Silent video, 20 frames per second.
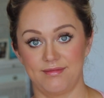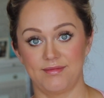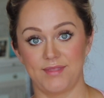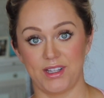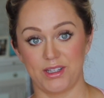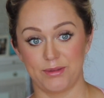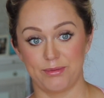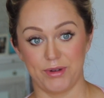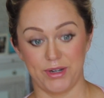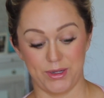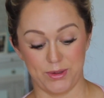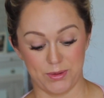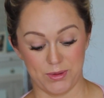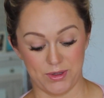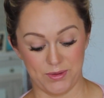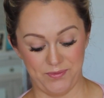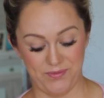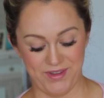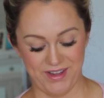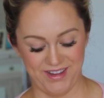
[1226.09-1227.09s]
that's pretty
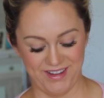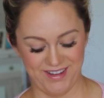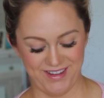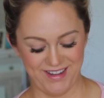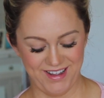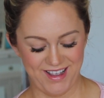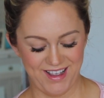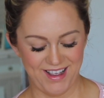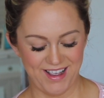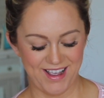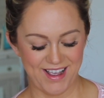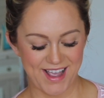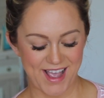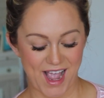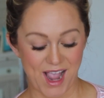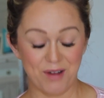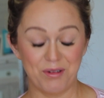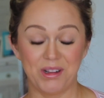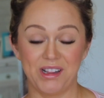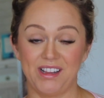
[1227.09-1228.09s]
cool.
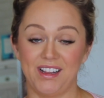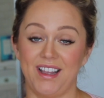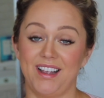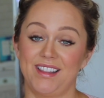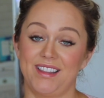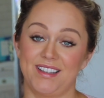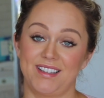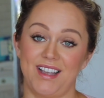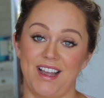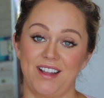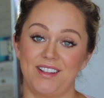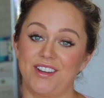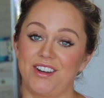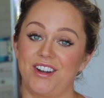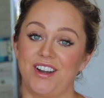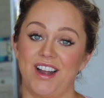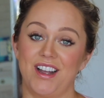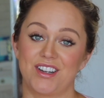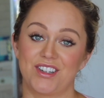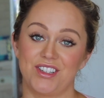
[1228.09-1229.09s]
I really like this
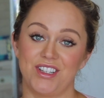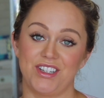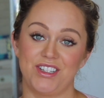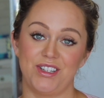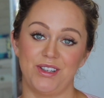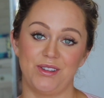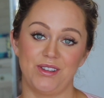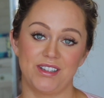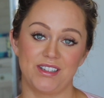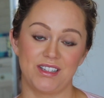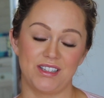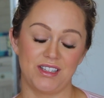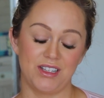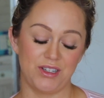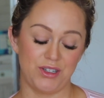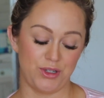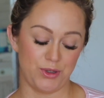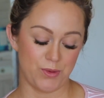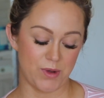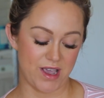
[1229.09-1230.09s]
highlighter actually too. This is the
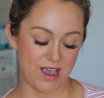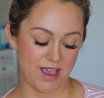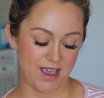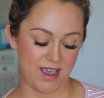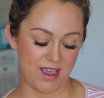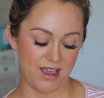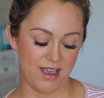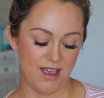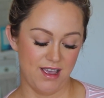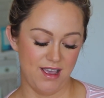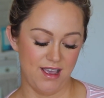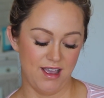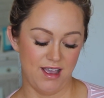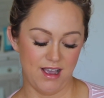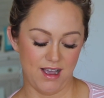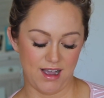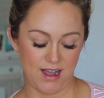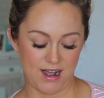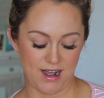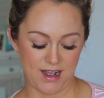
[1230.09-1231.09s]
Jouer
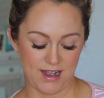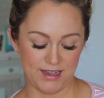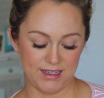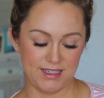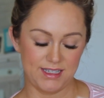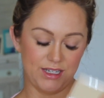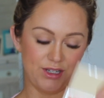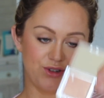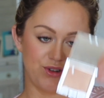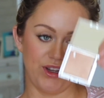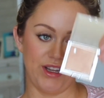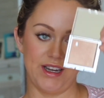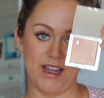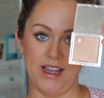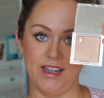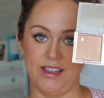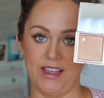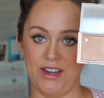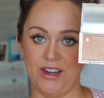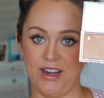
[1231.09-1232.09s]
Citrine
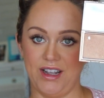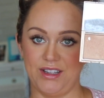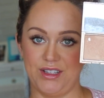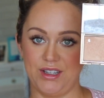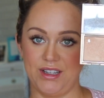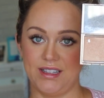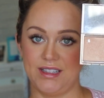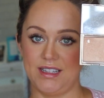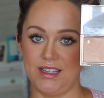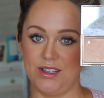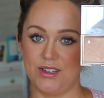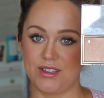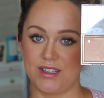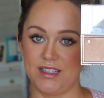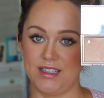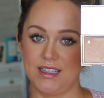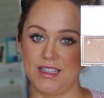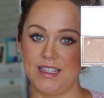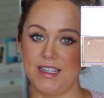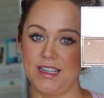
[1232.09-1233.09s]
highlighter. As you can see, there's a
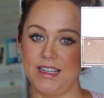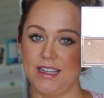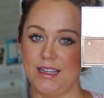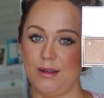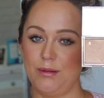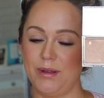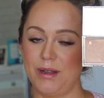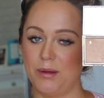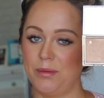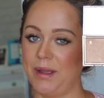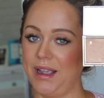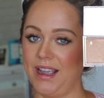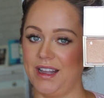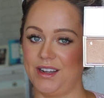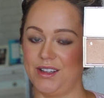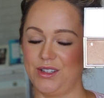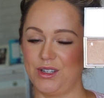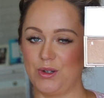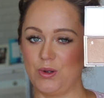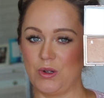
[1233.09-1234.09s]
little bit of
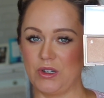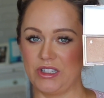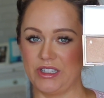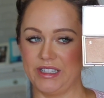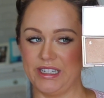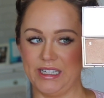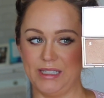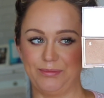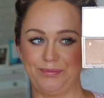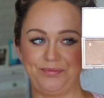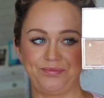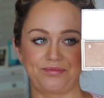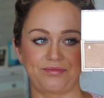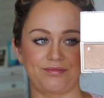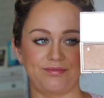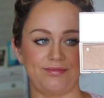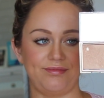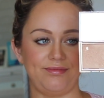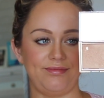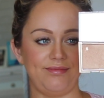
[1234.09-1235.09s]
pan in the corner there.
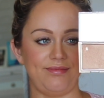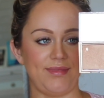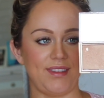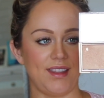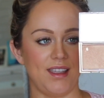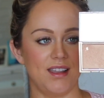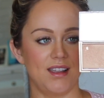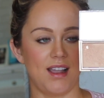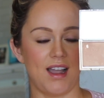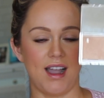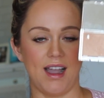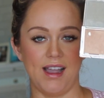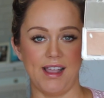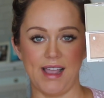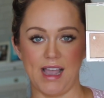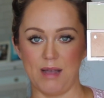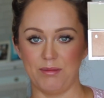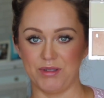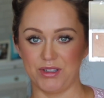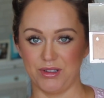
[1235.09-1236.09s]

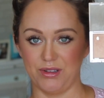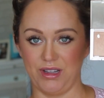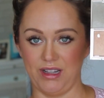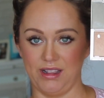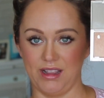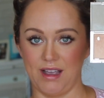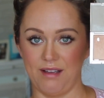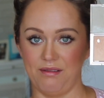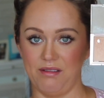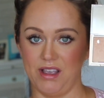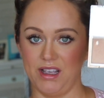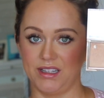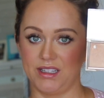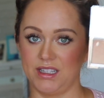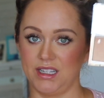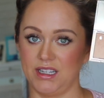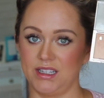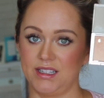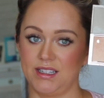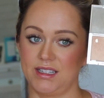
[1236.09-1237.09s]
I absolutely love
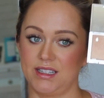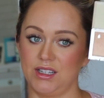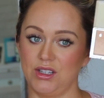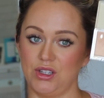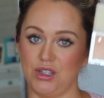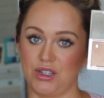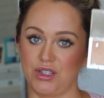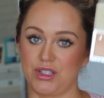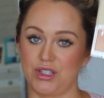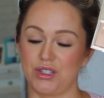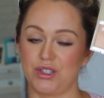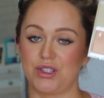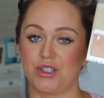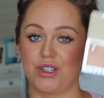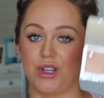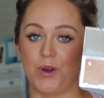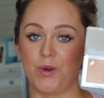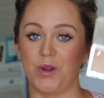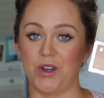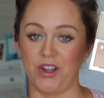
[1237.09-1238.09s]
this. This looks
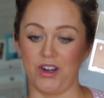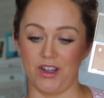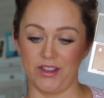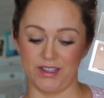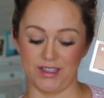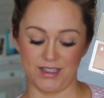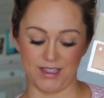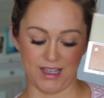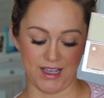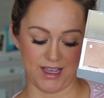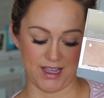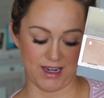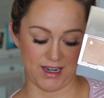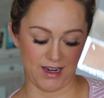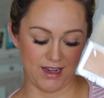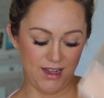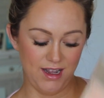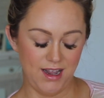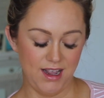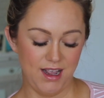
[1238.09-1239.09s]
so good on the
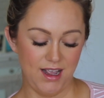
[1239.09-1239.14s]
skin.